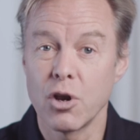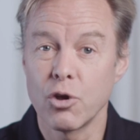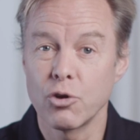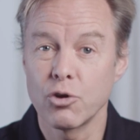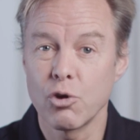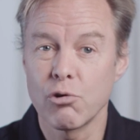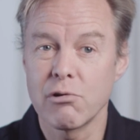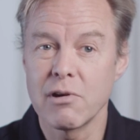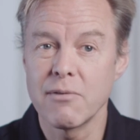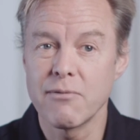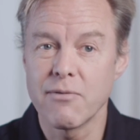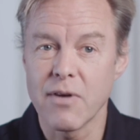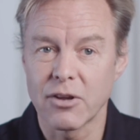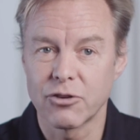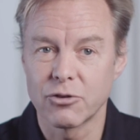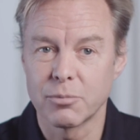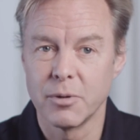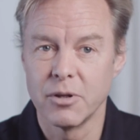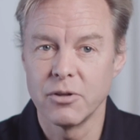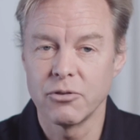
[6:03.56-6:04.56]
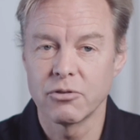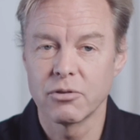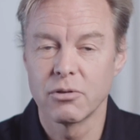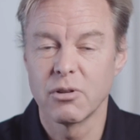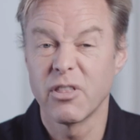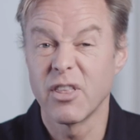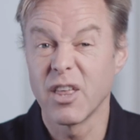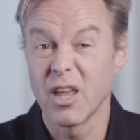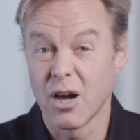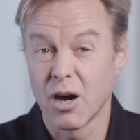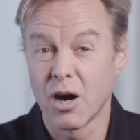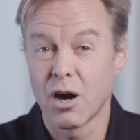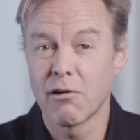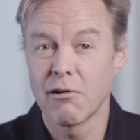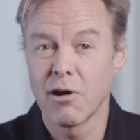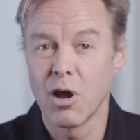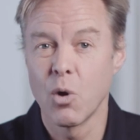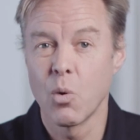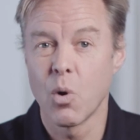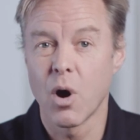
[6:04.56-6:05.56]
on your investment, the
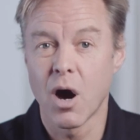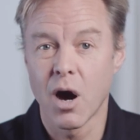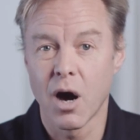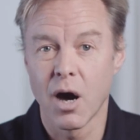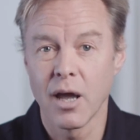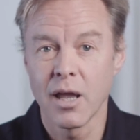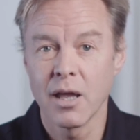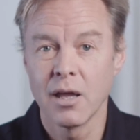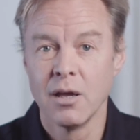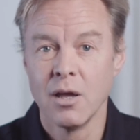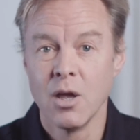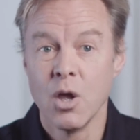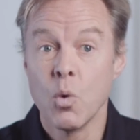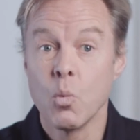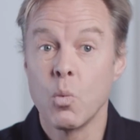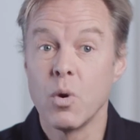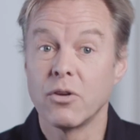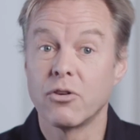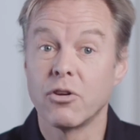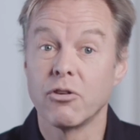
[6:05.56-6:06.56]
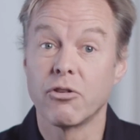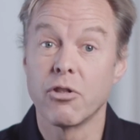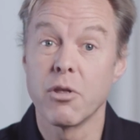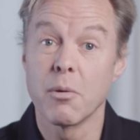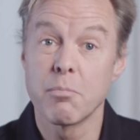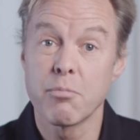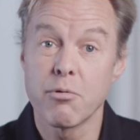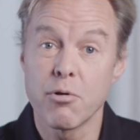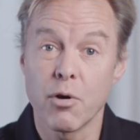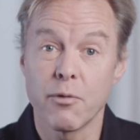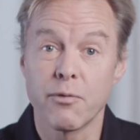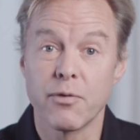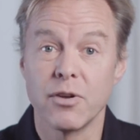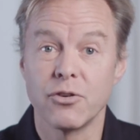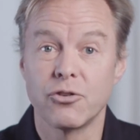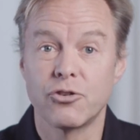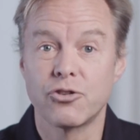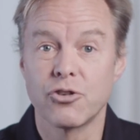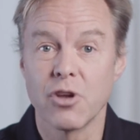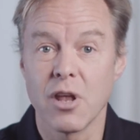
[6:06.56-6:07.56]
ROI, which is the
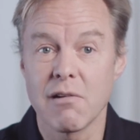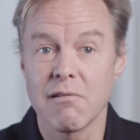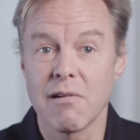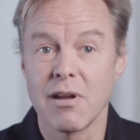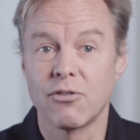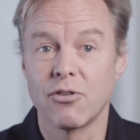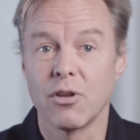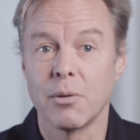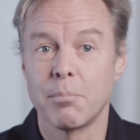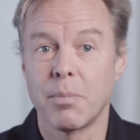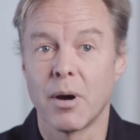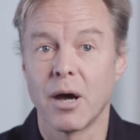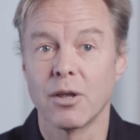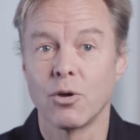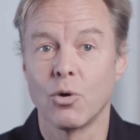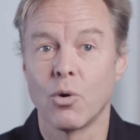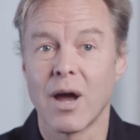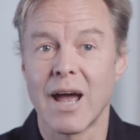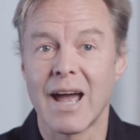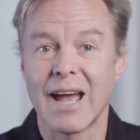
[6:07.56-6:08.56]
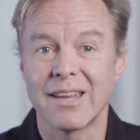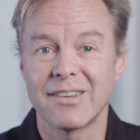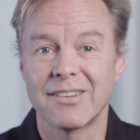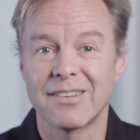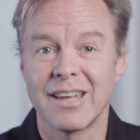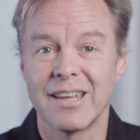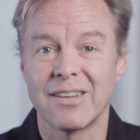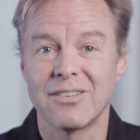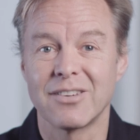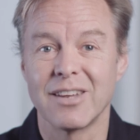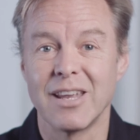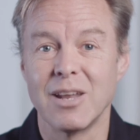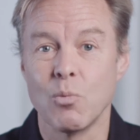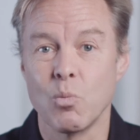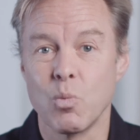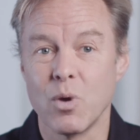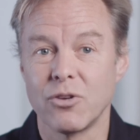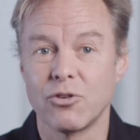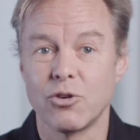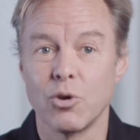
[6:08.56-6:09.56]
profit generated by your assets in
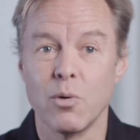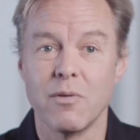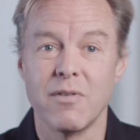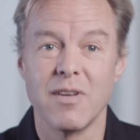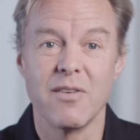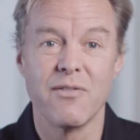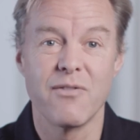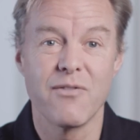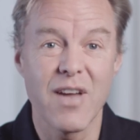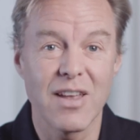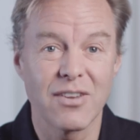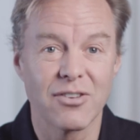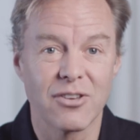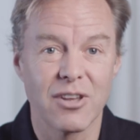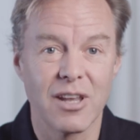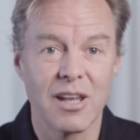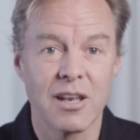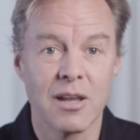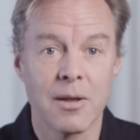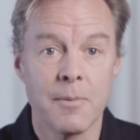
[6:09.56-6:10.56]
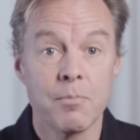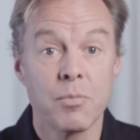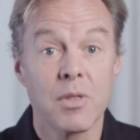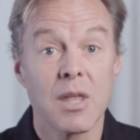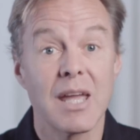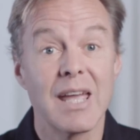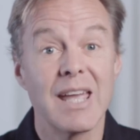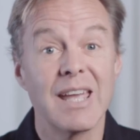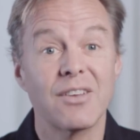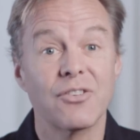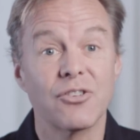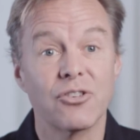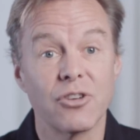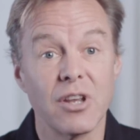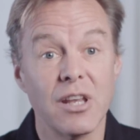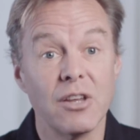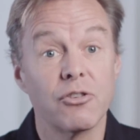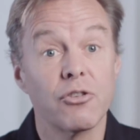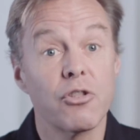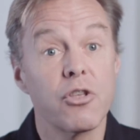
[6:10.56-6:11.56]
which you have invested,
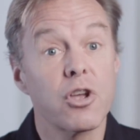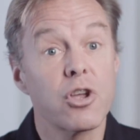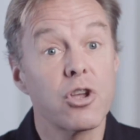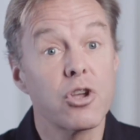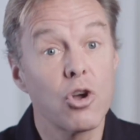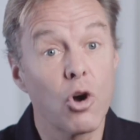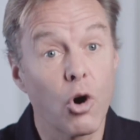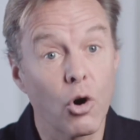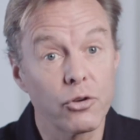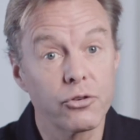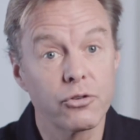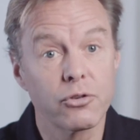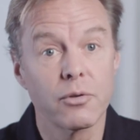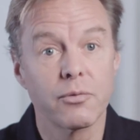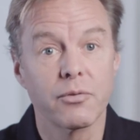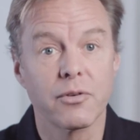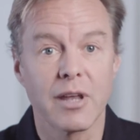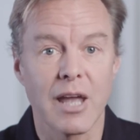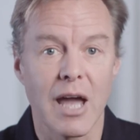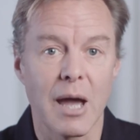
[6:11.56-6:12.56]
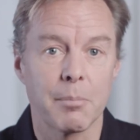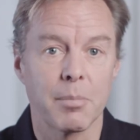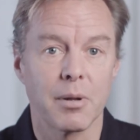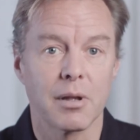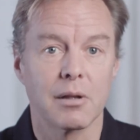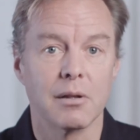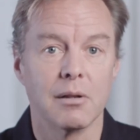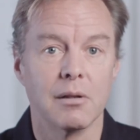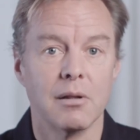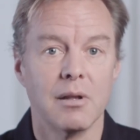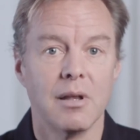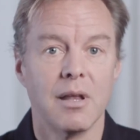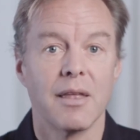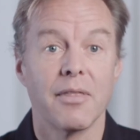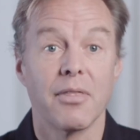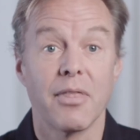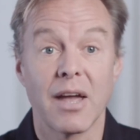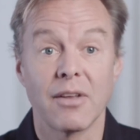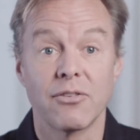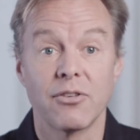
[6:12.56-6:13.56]
exceeds the cost of capital,
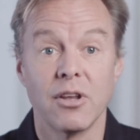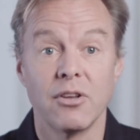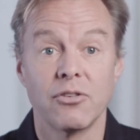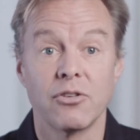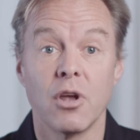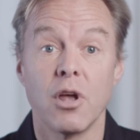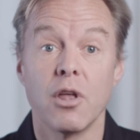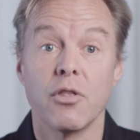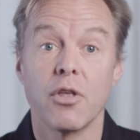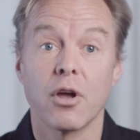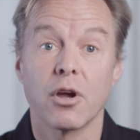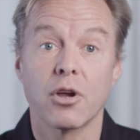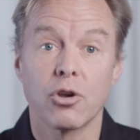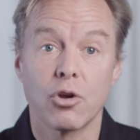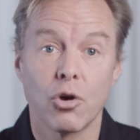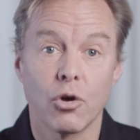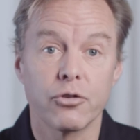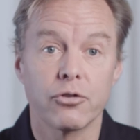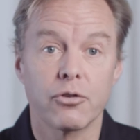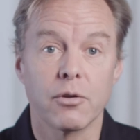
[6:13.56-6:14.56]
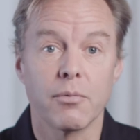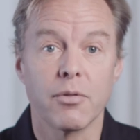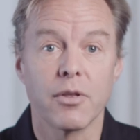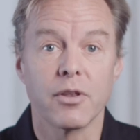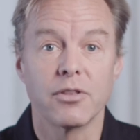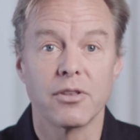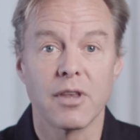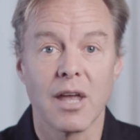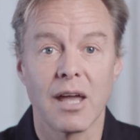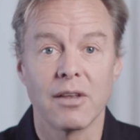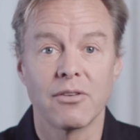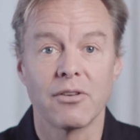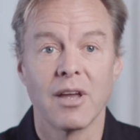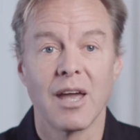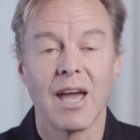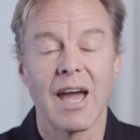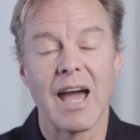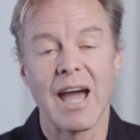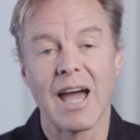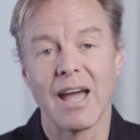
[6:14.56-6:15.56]
that is, the cost of the debt
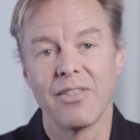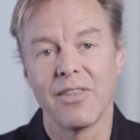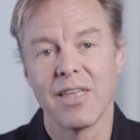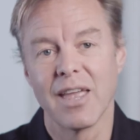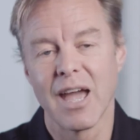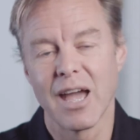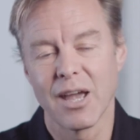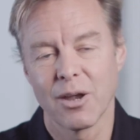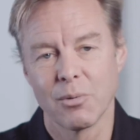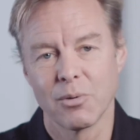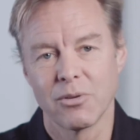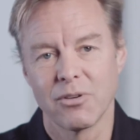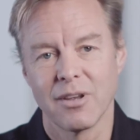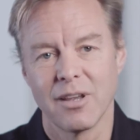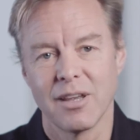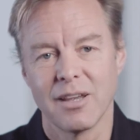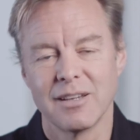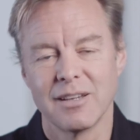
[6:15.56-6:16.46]
and the equity.